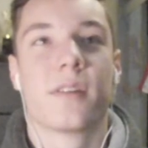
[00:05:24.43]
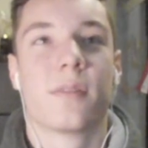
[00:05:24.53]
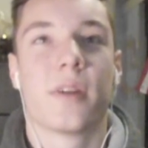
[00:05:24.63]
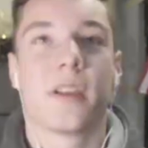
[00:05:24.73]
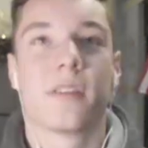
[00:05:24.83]

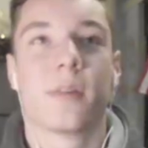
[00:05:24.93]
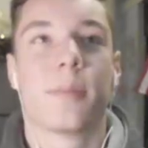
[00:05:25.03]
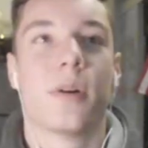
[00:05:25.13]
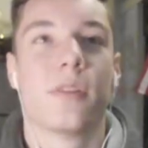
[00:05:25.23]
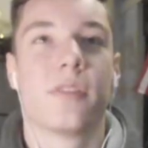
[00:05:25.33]
Regular
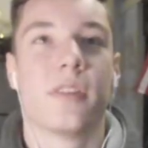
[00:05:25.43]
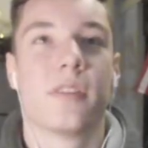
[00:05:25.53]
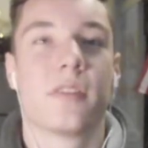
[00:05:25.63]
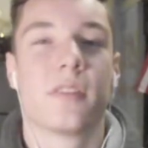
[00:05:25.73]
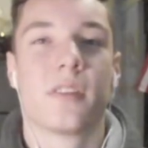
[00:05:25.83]

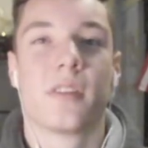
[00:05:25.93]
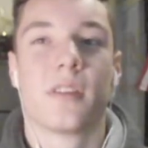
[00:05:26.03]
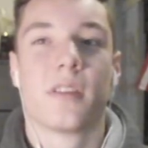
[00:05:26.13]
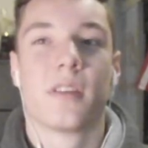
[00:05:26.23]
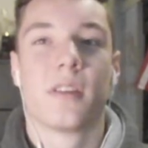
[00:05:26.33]
pulses.
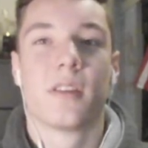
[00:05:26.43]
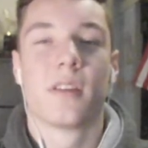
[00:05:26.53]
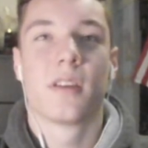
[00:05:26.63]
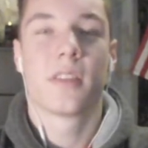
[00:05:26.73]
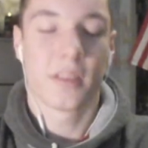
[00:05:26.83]

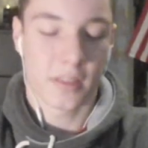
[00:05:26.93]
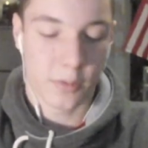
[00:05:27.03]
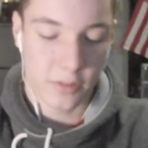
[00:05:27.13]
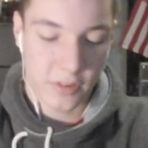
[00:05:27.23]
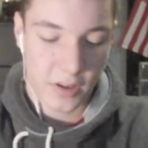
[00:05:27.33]
I think that
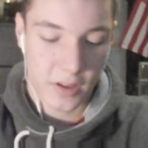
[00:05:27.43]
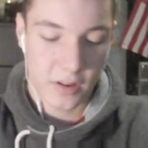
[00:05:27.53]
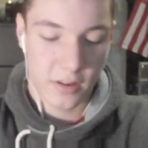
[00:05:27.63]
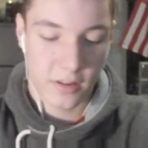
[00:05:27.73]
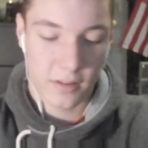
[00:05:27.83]
was
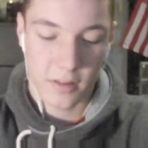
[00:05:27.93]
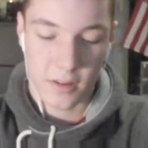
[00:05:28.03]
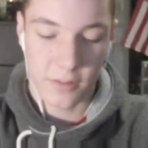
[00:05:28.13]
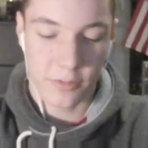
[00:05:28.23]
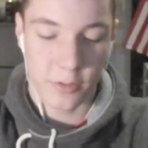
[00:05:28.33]
10.
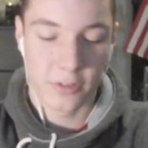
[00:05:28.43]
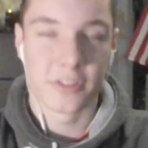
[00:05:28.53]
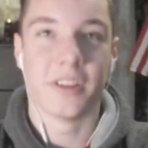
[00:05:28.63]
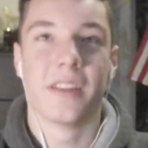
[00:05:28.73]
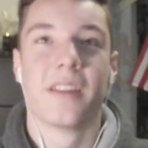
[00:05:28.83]

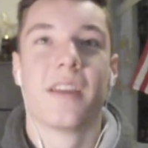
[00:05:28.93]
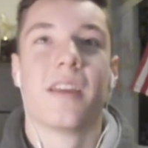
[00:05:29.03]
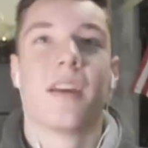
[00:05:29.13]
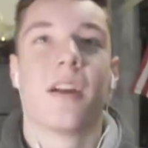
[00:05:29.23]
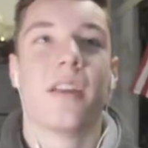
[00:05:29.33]
Unfortunate.
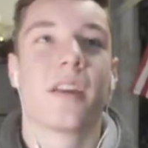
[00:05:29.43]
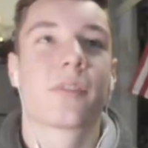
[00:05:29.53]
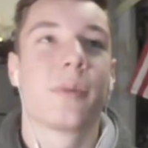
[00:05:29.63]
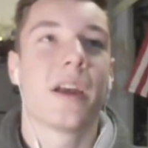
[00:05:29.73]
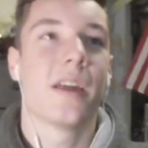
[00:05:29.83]
Alright,
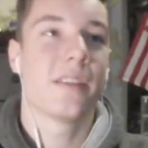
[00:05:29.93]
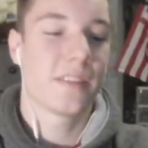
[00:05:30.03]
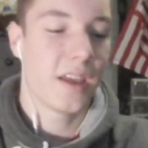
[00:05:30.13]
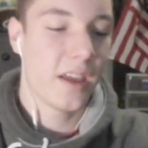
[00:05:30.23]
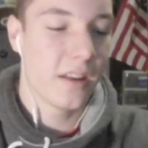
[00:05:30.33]
next we got
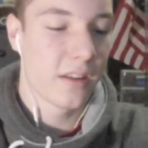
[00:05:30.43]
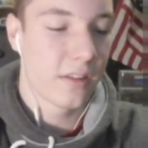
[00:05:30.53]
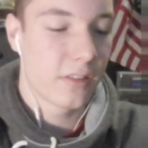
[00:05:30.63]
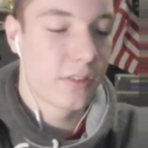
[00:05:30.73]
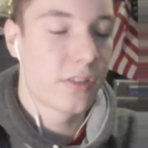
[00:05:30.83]
10
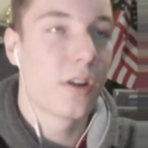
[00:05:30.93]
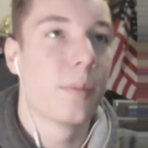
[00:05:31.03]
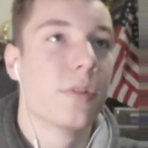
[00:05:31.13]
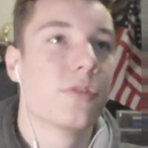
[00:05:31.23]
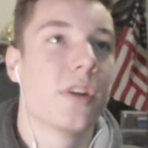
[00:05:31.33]

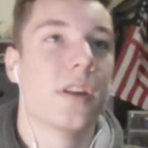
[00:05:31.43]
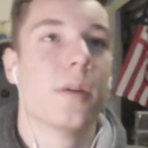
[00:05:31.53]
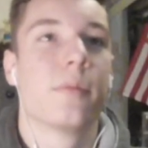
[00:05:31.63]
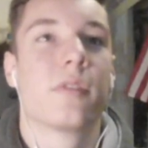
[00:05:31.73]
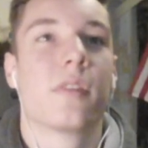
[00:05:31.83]
turbo
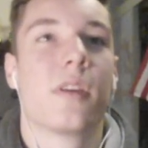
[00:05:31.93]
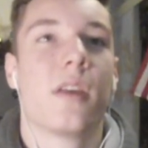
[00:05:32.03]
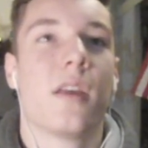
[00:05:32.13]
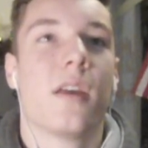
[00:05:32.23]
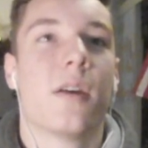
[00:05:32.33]
trade-ups,
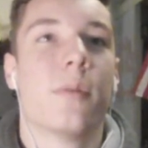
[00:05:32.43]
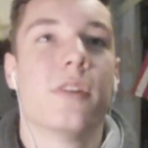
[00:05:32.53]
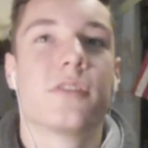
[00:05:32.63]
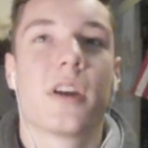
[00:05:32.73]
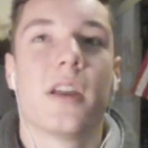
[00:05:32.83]

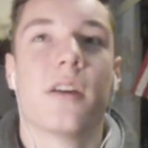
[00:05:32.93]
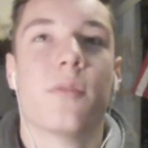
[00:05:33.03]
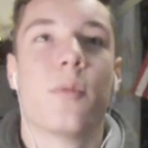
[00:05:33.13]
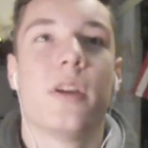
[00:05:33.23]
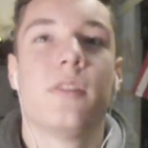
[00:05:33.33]
which I
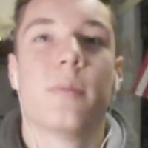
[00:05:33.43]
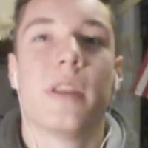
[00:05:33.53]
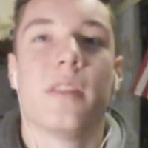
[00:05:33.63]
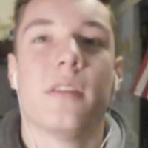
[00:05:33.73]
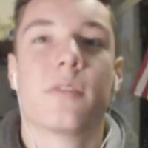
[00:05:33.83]
have way too
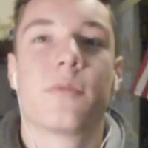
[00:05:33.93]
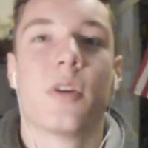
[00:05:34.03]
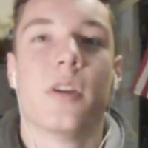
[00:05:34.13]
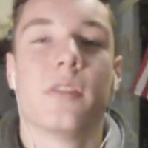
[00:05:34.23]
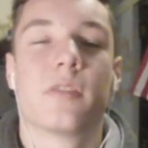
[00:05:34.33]
many of these furries,